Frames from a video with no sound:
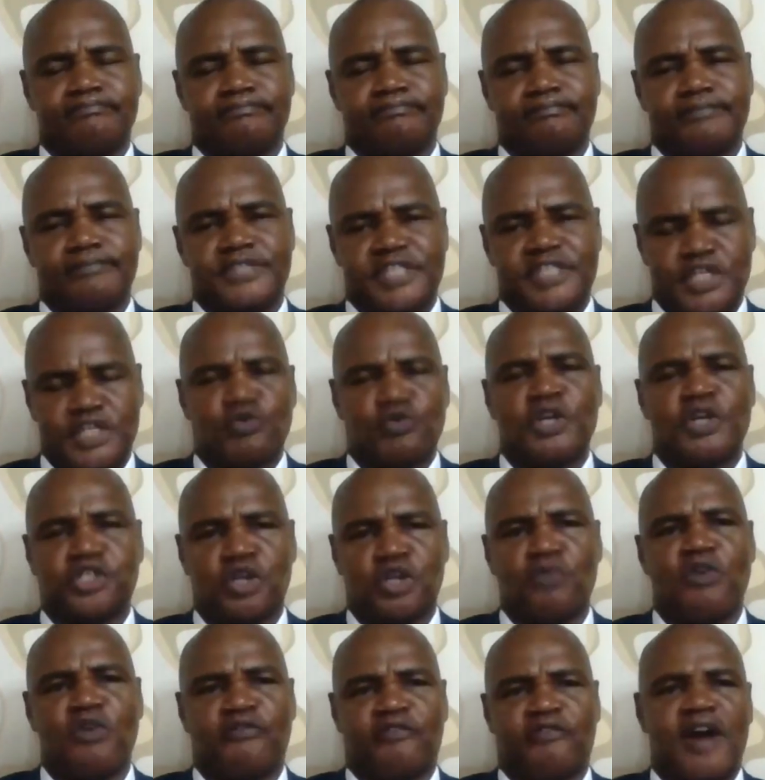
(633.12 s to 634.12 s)

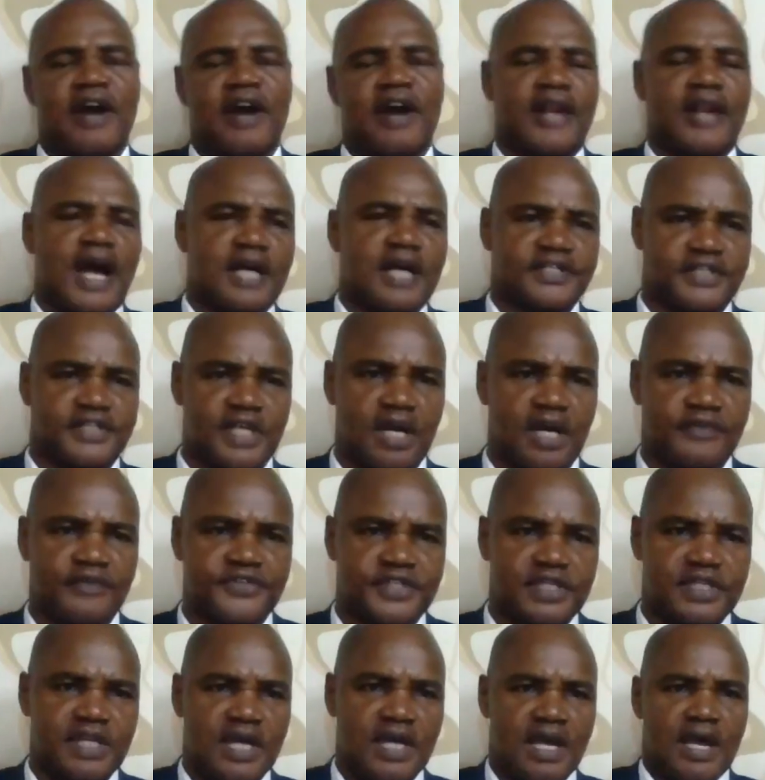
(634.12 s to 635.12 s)
situation we found
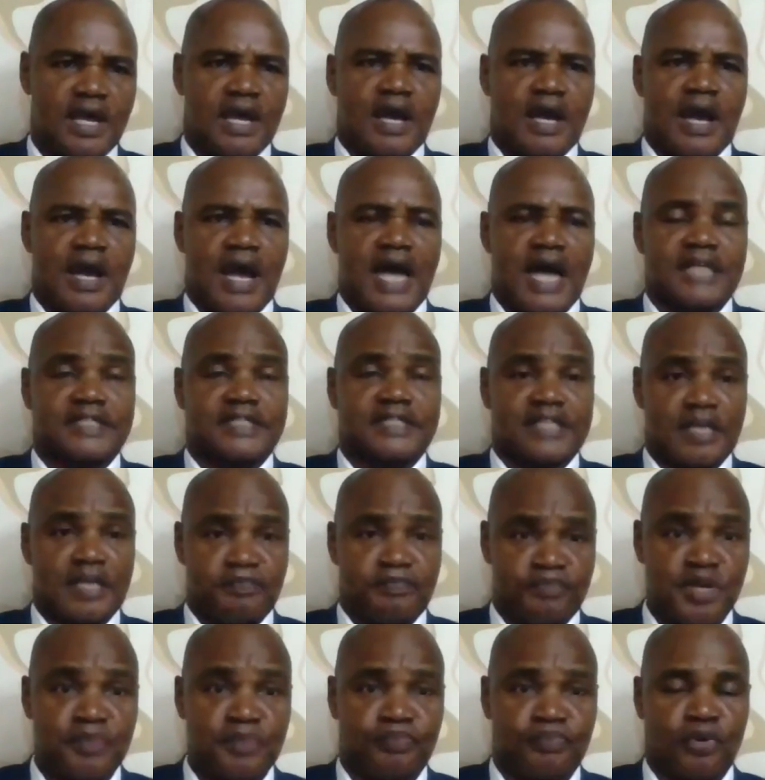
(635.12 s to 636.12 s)
ourselves as a
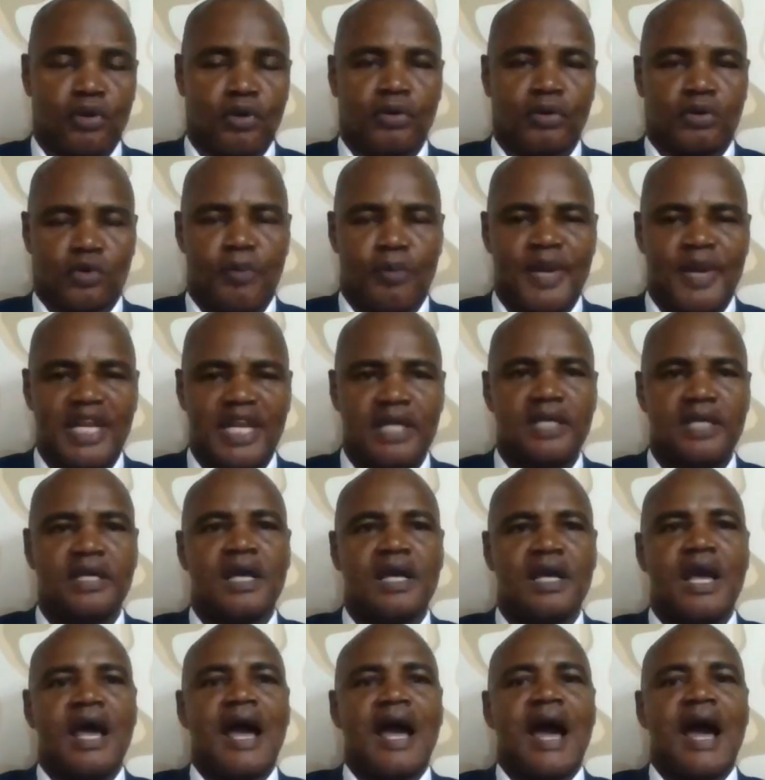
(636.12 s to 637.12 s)
people globally
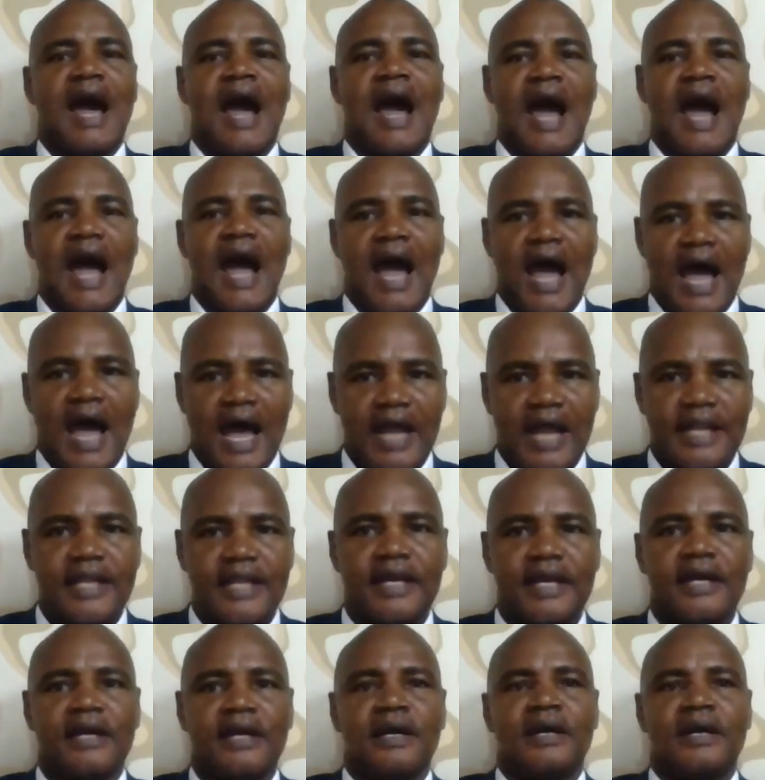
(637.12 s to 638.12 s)
and